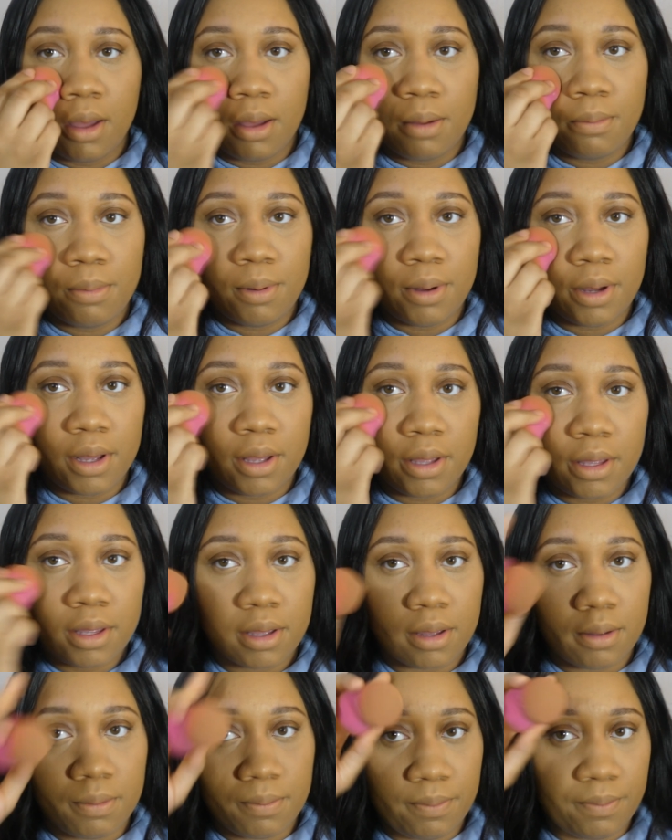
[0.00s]
But
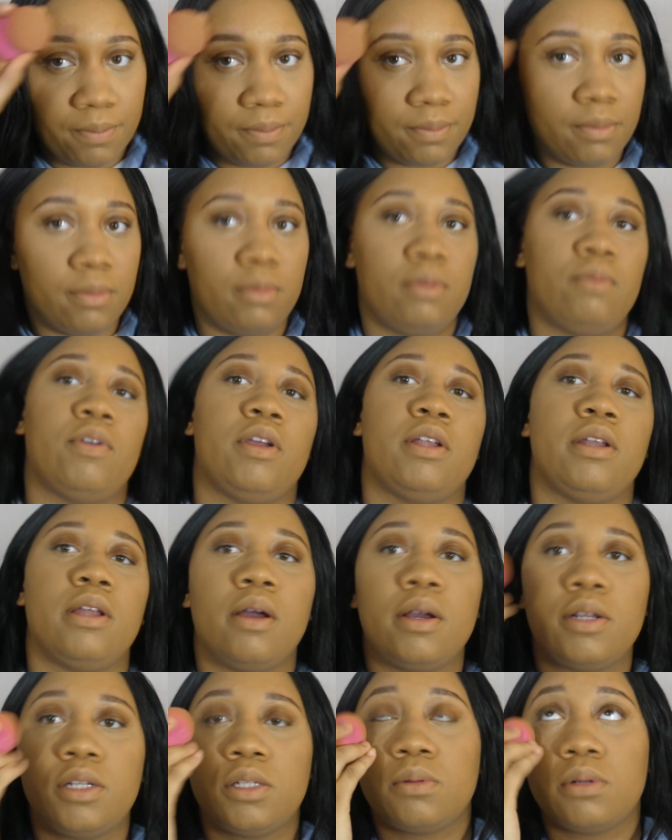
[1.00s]
yeah, right now
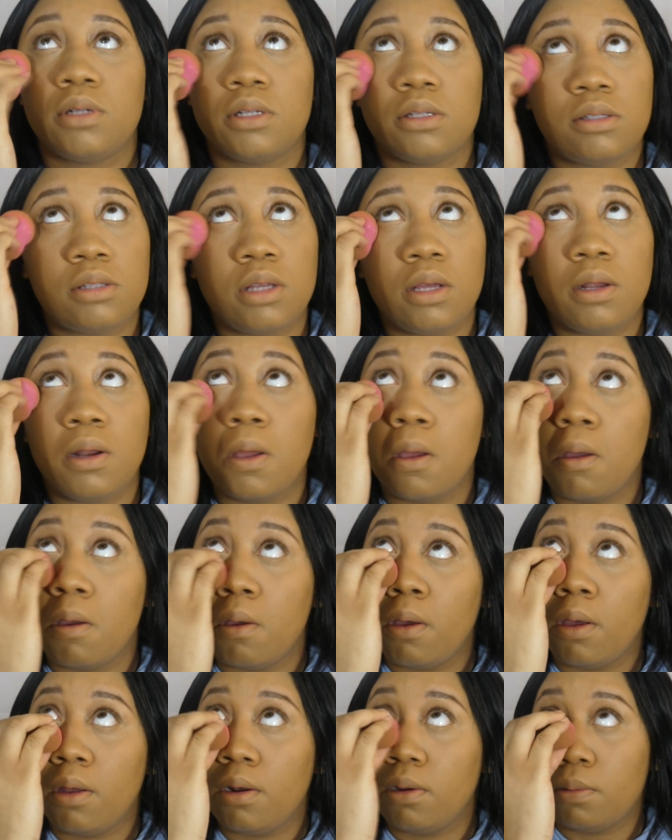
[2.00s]
I just want to set it.
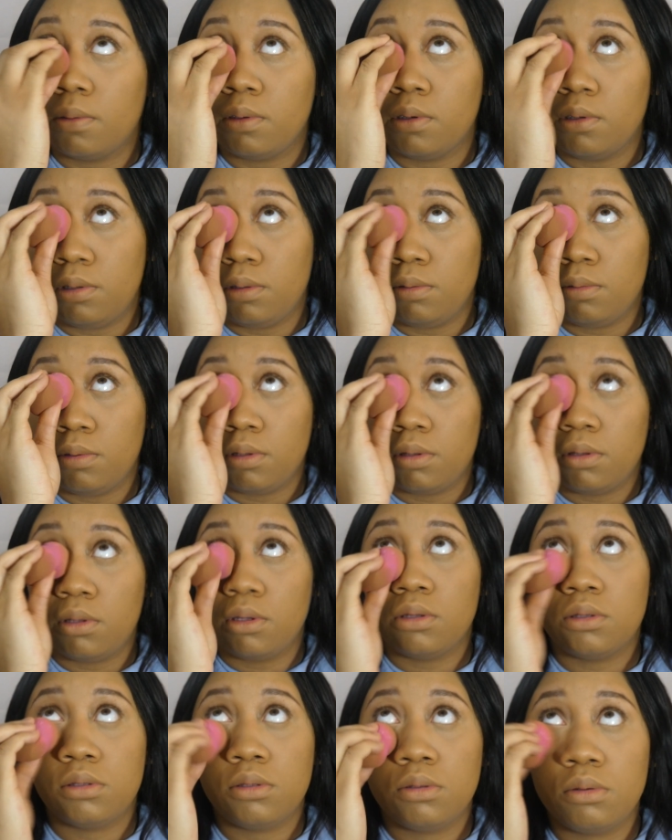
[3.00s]
I don't want to do
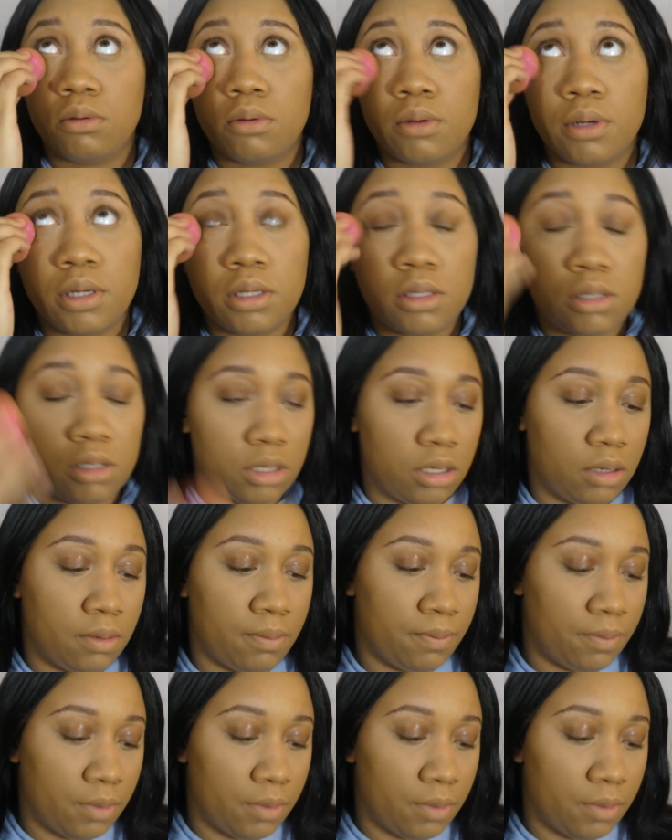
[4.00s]
anything too crazy.